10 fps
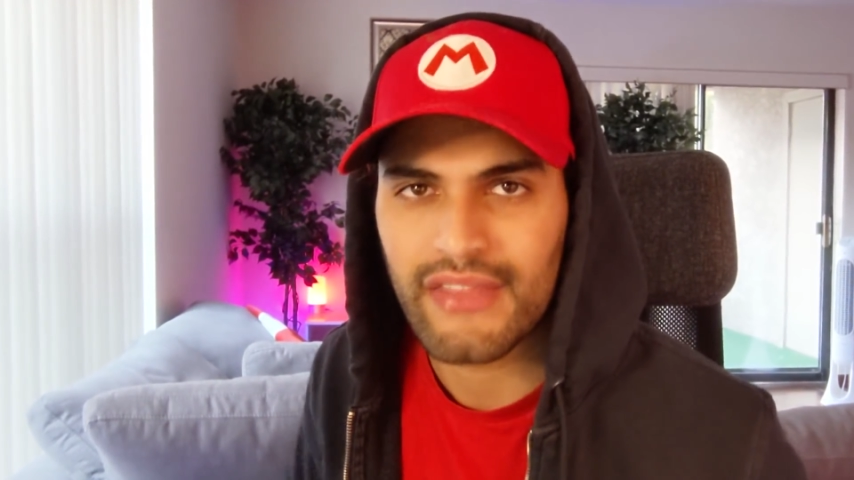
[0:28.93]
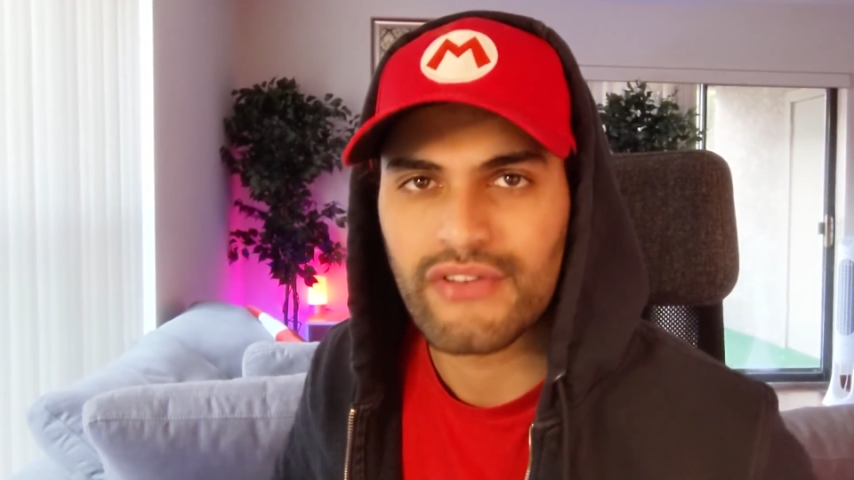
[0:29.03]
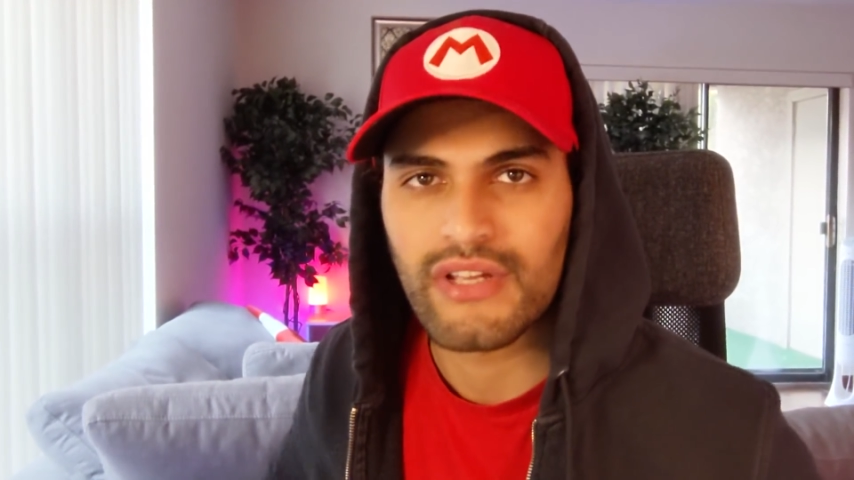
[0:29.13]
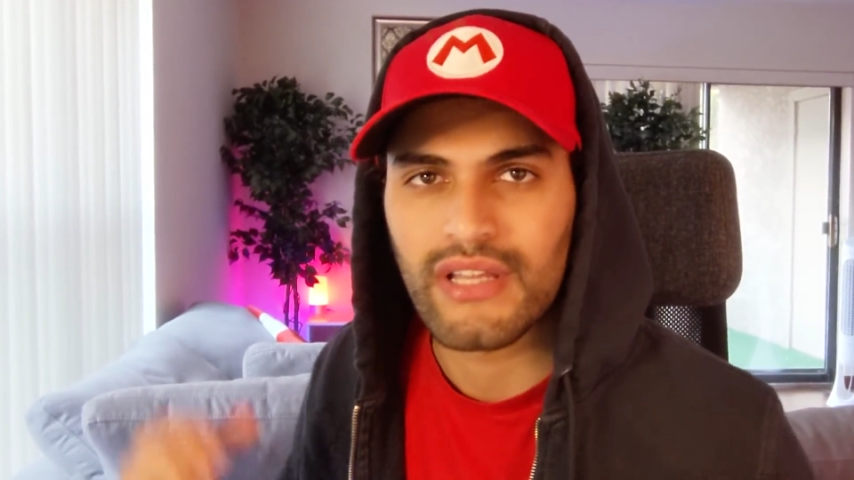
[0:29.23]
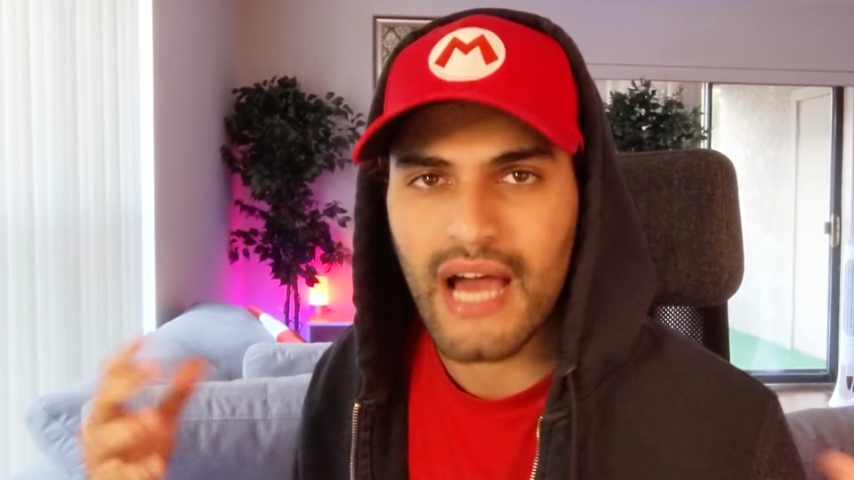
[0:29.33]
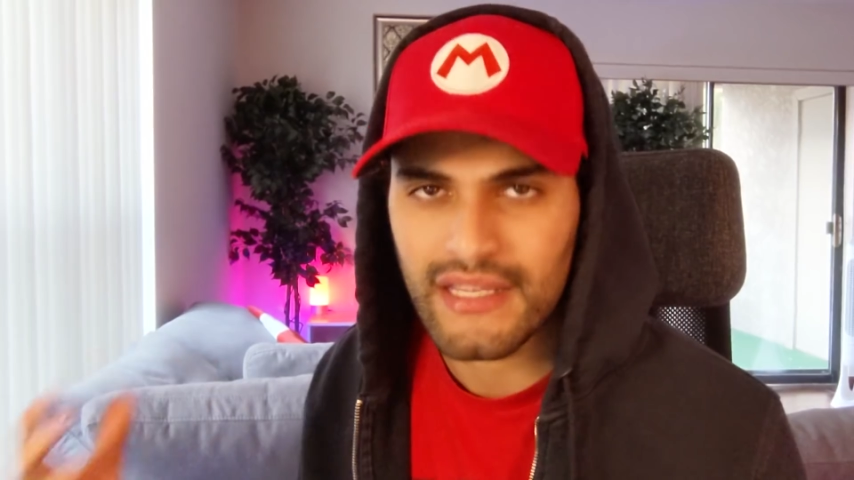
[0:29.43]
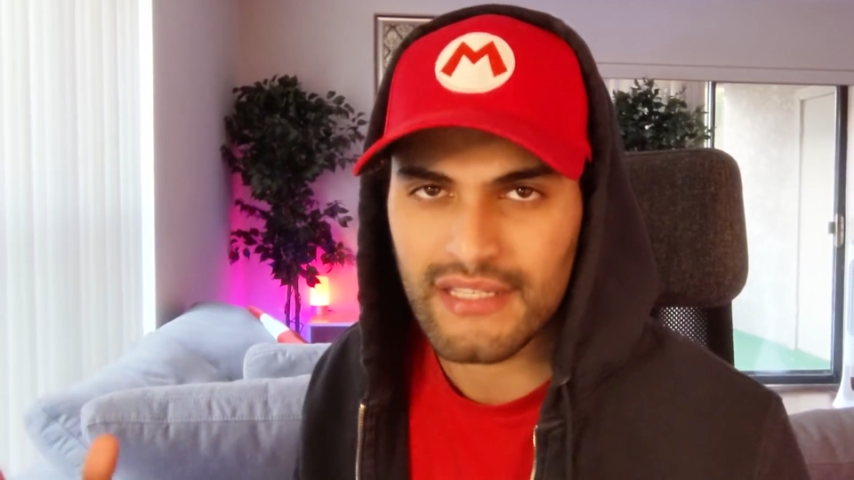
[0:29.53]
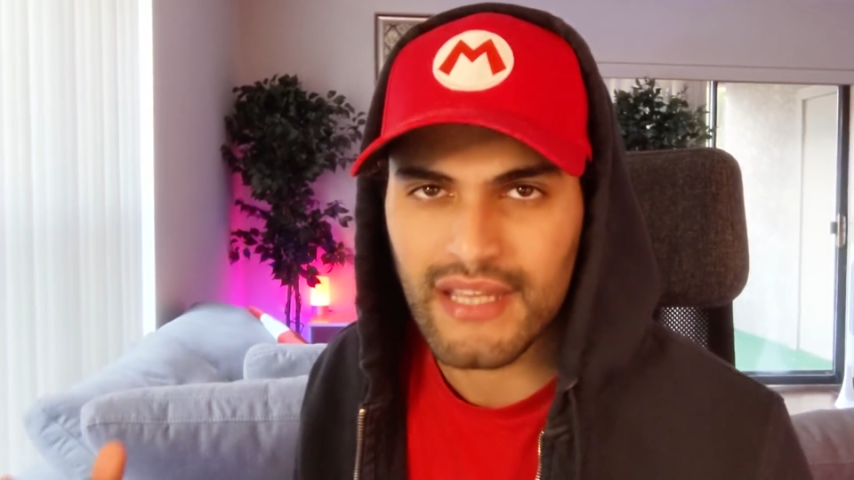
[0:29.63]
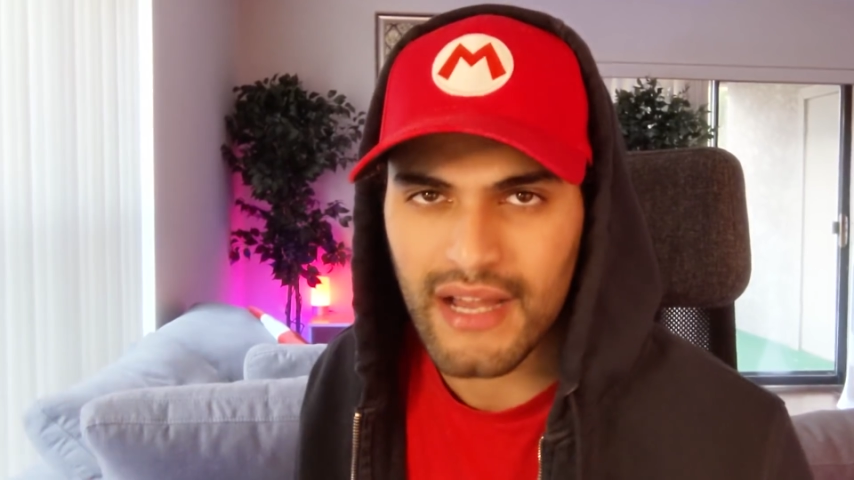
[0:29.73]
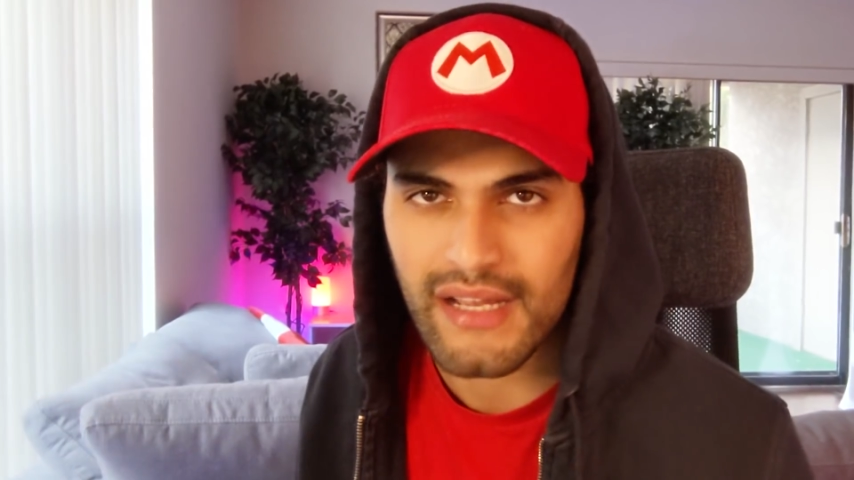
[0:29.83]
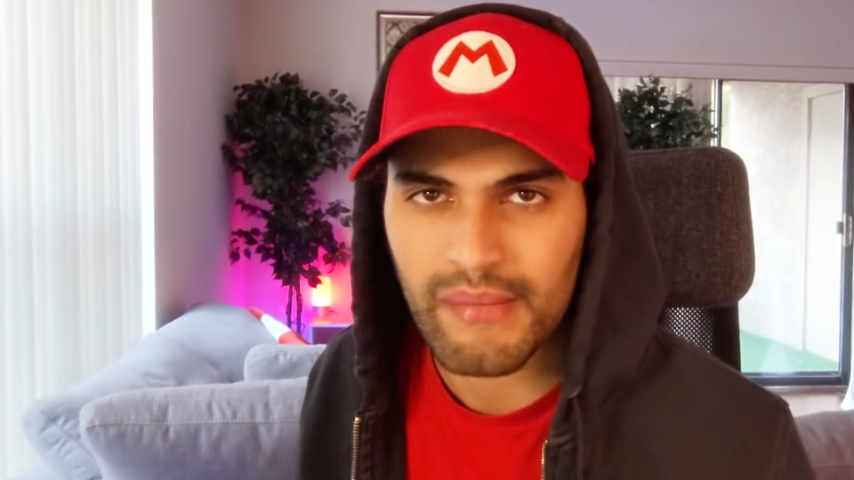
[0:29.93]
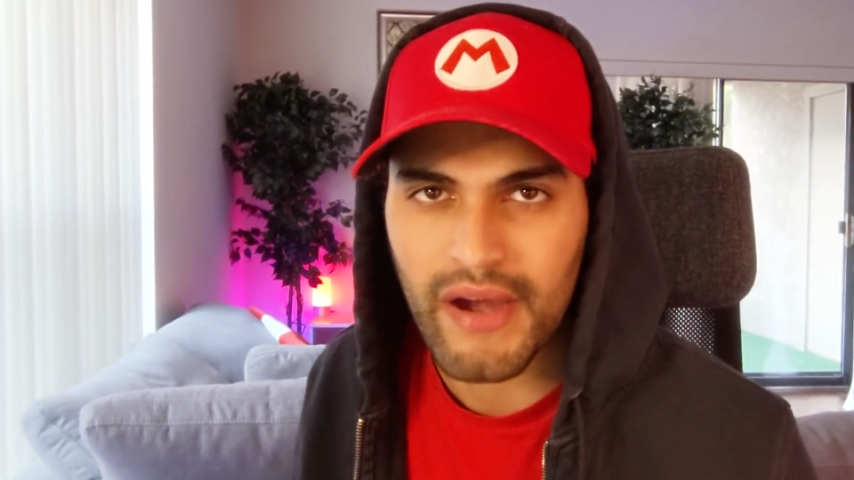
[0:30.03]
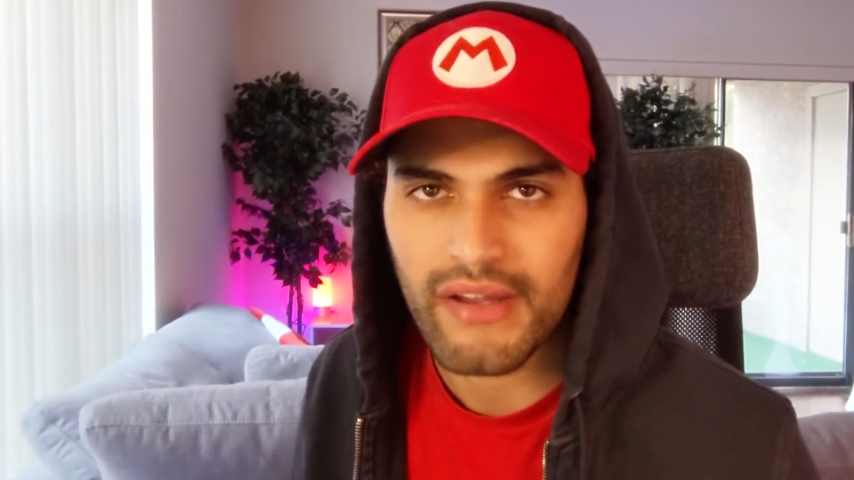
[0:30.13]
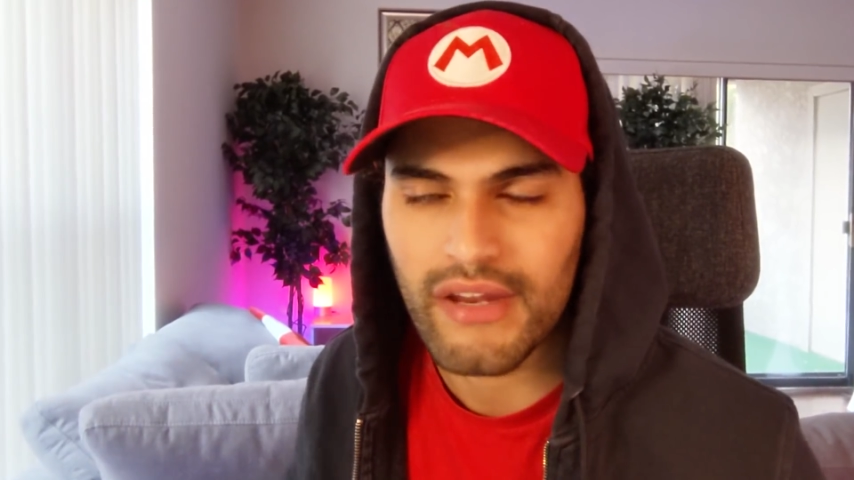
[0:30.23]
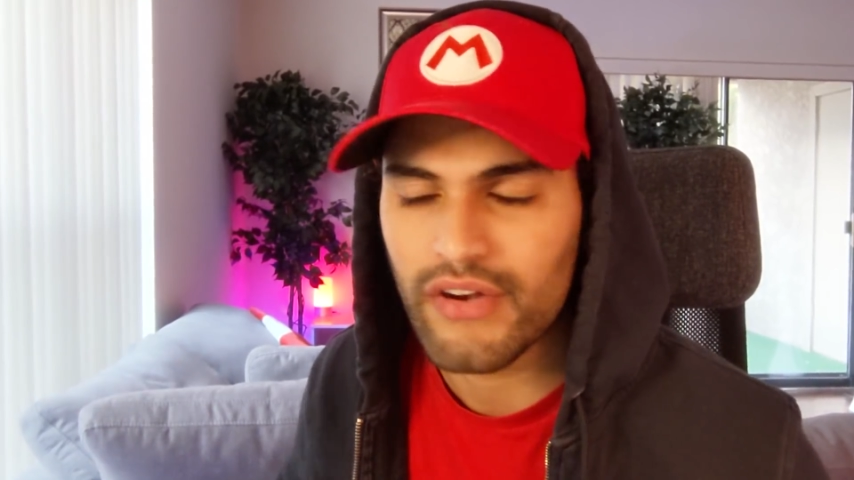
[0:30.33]
there's a lot to talk about
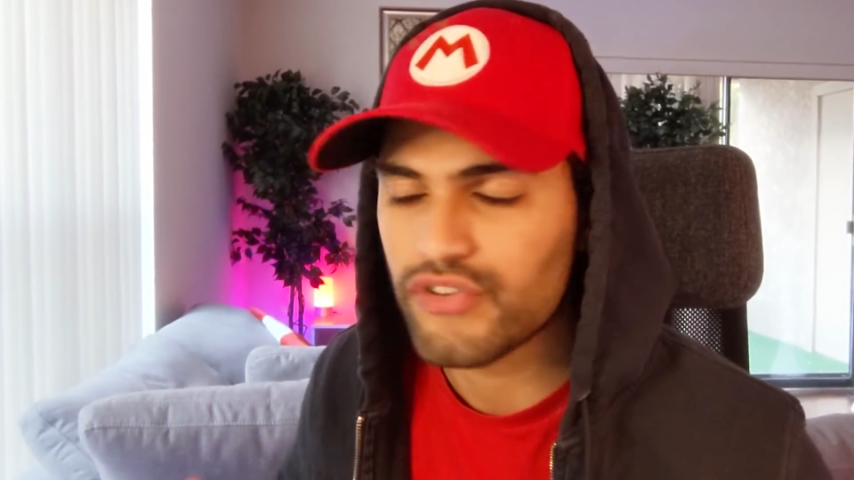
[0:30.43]
here,